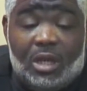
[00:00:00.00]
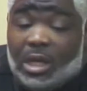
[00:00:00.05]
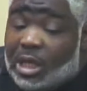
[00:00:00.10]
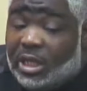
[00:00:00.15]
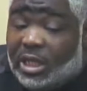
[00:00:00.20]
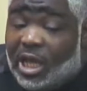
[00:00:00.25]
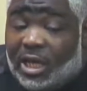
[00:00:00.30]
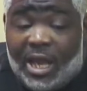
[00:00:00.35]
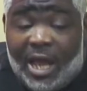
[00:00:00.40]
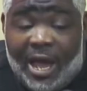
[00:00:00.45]

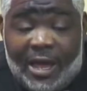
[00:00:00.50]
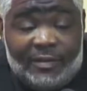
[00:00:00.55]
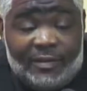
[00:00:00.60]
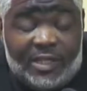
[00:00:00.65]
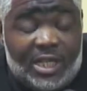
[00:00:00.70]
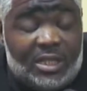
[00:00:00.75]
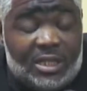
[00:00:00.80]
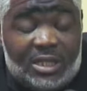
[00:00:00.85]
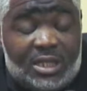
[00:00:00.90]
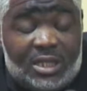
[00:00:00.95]
Their lives
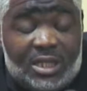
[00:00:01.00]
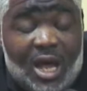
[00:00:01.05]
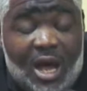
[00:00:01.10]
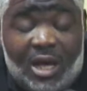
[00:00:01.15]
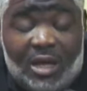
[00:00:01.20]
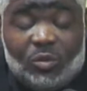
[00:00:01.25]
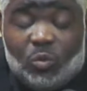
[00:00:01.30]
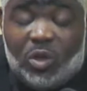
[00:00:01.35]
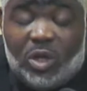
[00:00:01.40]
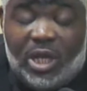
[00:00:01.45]
didn't
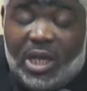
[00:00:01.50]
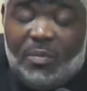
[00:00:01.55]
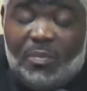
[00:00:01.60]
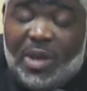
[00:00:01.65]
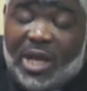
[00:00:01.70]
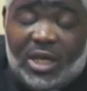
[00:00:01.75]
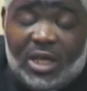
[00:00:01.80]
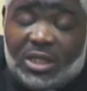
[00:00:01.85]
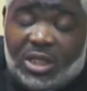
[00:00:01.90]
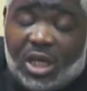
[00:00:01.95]
start when they
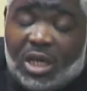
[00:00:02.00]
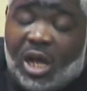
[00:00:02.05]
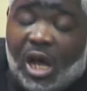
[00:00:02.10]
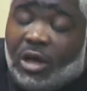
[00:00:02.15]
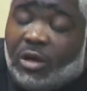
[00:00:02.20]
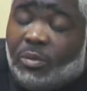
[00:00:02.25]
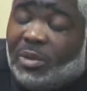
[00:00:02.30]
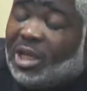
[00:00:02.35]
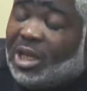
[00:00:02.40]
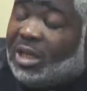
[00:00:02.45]
made it to
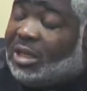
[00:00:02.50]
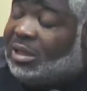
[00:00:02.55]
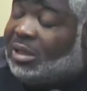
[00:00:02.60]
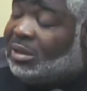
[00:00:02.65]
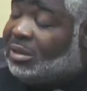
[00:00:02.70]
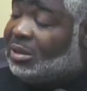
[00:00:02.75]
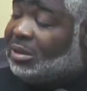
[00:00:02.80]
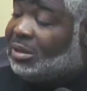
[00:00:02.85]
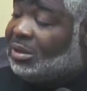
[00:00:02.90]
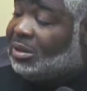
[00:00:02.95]
Karbala.
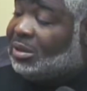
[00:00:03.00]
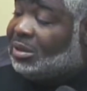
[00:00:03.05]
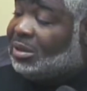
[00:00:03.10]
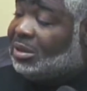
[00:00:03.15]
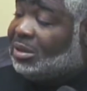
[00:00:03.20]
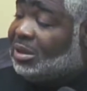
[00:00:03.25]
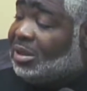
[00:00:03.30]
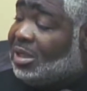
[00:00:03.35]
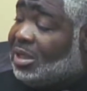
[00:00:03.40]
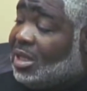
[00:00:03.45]

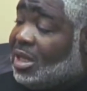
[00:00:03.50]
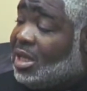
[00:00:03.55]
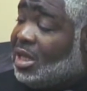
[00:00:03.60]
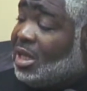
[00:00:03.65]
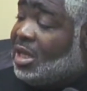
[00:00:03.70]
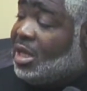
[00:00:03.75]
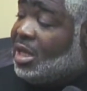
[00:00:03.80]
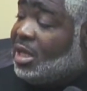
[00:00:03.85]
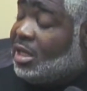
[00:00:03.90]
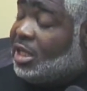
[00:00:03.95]

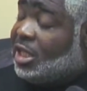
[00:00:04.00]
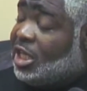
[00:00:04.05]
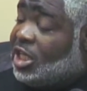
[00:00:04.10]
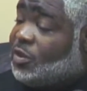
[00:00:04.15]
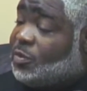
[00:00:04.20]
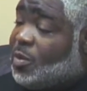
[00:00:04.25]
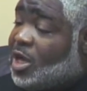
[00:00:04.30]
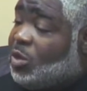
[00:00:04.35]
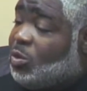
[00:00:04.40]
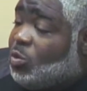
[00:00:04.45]

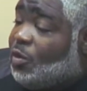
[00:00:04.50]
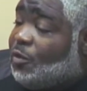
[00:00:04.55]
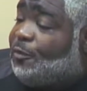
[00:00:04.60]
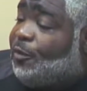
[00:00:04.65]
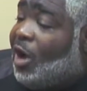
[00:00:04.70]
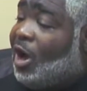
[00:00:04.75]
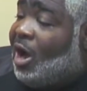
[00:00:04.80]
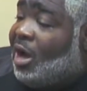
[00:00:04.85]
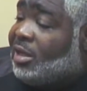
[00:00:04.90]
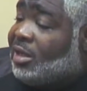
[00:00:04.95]
These men were
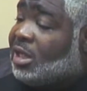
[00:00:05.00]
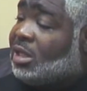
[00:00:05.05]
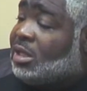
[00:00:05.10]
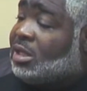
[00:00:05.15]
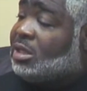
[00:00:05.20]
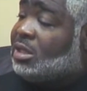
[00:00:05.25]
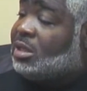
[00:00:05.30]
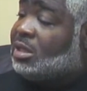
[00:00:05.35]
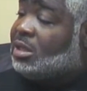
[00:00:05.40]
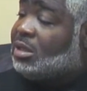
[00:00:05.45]

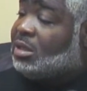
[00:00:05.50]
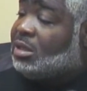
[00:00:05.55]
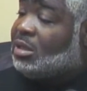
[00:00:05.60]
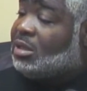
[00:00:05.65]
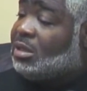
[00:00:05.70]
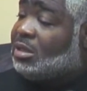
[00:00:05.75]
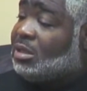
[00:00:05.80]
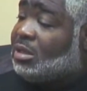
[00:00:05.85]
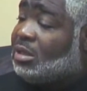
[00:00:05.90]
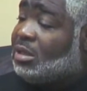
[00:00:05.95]
fathers.
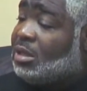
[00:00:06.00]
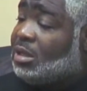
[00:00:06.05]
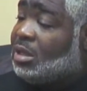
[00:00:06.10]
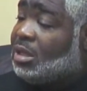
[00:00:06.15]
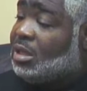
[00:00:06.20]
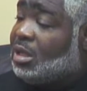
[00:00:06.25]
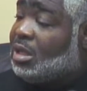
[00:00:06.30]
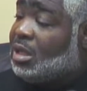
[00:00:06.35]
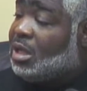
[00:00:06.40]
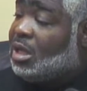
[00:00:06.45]

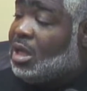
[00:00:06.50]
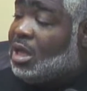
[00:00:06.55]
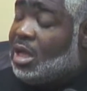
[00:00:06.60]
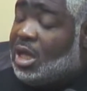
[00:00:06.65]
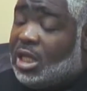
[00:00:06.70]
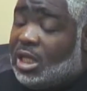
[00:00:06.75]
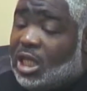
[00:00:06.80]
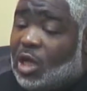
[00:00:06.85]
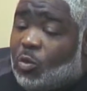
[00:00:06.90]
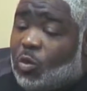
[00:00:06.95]

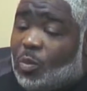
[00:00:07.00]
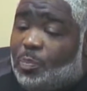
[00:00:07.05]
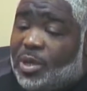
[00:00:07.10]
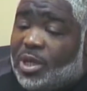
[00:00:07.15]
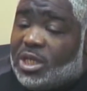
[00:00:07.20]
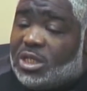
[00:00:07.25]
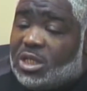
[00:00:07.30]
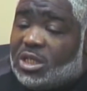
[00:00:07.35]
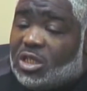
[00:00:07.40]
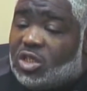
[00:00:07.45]
They were
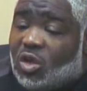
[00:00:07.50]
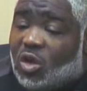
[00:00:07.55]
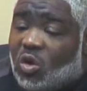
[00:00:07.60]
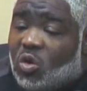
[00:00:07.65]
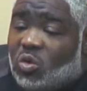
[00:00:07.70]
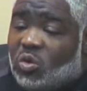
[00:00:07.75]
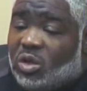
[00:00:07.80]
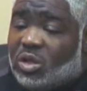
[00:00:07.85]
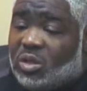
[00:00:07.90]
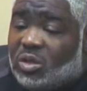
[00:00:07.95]
business
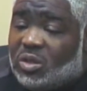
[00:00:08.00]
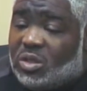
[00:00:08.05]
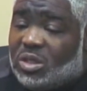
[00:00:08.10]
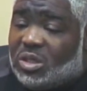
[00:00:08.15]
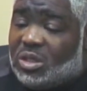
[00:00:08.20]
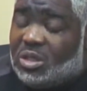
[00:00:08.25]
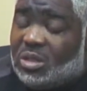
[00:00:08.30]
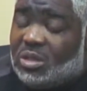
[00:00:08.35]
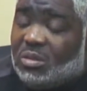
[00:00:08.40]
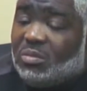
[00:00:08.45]

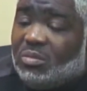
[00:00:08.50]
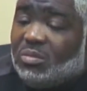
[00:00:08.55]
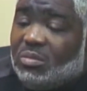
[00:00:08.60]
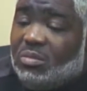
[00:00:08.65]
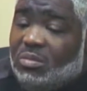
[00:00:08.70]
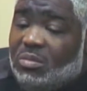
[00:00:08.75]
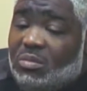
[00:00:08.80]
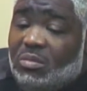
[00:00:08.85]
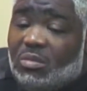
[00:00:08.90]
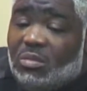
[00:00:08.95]
owners.
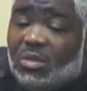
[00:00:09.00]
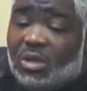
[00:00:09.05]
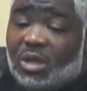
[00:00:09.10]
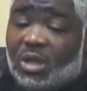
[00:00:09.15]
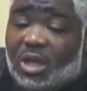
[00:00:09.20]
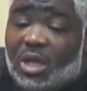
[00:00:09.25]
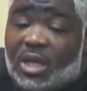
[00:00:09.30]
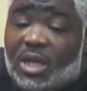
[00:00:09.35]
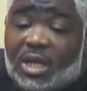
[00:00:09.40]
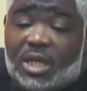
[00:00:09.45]

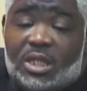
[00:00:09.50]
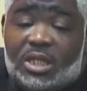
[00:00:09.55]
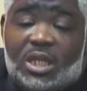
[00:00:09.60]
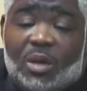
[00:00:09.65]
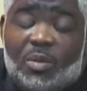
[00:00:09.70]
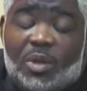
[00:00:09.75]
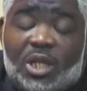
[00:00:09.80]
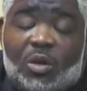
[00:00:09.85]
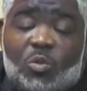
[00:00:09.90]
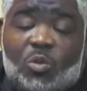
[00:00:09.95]

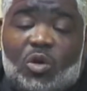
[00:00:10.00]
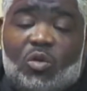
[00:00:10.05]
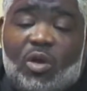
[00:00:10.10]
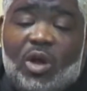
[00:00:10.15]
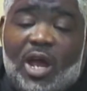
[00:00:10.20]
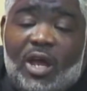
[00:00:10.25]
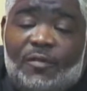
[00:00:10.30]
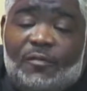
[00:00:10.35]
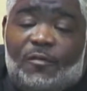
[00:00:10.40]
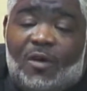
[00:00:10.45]
Some of them were
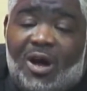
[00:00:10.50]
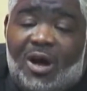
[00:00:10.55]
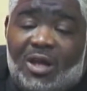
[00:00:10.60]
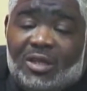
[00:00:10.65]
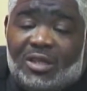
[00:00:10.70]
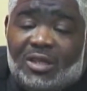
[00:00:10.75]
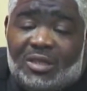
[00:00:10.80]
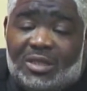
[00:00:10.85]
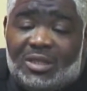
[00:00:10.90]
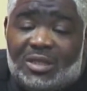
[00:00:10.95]

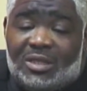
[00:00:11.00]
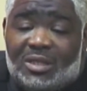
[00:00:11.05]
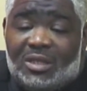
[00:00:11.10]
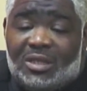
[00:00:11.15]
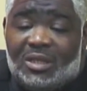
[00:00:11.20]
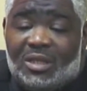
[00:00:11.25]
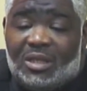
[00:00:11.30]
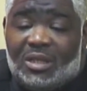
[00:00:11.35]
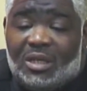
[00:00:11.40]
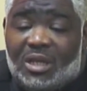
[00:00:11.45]
grandfathers.
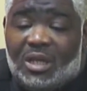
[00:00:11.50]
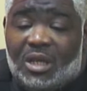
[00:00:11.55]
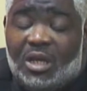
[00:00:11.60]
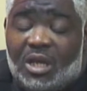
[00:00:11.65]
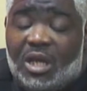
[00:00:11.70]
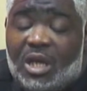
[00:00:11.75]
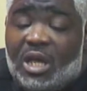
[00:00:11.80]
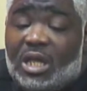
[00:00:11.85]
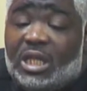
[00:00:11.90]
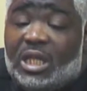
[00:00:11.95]

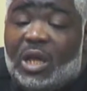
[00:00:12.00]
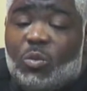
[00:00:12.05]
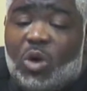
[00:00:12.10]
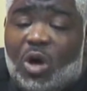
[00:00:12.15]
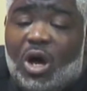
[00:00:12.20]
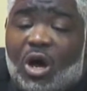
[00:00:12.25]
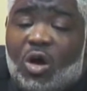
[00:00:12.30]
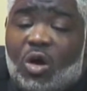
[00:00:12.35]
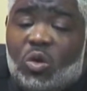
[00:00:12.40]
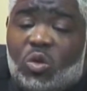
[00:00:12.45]
They were
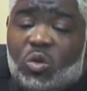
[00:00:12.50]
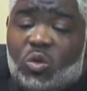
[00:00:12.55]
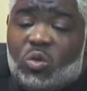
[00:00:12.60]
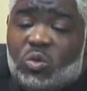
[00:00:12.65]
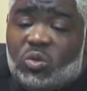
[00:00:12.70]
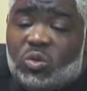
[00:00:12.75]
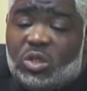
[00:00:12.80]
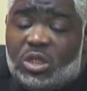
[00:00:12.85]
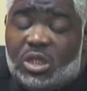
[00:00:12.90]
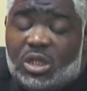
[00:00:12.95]

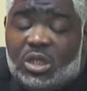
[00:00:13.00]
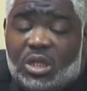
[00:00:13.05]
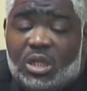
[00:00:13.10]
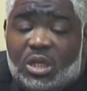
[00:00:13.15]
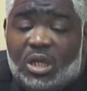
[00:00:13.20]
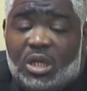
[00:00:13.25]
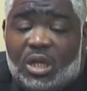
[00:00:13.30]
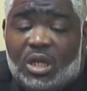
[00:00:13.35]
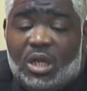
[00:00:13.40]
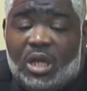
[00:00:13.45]
uncles.
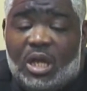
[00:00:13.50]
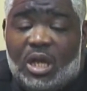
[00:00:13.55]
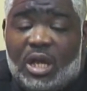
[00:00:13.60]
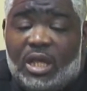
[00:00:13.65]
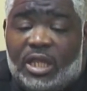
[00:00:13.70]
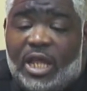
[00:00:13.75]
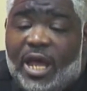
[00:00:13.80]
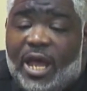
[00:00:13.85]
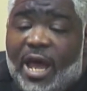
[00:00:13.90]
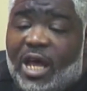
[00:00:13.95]

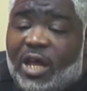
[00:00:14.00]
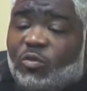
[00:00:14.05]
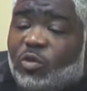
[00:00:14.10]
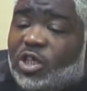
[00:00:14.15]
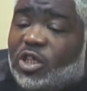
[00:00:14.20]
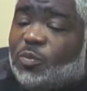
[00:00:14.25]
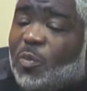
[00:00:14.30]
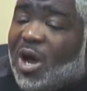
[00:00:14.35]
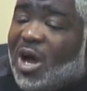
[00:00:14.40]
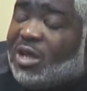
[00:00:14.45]
They had
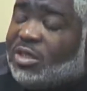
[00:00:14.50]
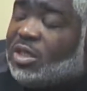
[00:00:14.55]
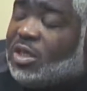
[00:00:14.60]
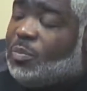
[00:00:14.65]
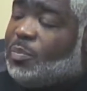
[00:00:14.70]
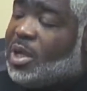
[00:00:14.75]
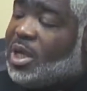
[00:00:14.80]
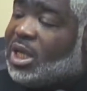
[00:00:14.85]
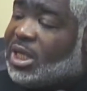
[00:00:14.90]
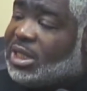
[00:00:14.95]

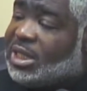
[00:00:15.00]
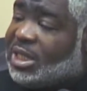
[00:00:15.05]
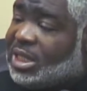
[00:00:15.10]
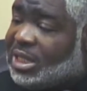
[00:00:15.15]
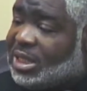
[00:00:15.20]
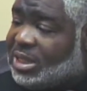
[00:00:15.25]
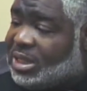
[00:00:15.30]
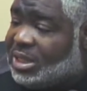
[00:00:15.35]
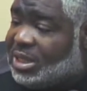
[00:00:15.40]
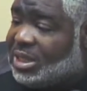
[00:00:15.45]

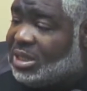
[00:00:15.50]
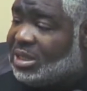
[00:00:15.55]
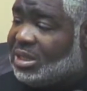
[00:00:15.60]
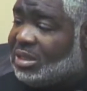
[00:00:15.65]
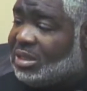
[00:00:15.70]
responsibilities.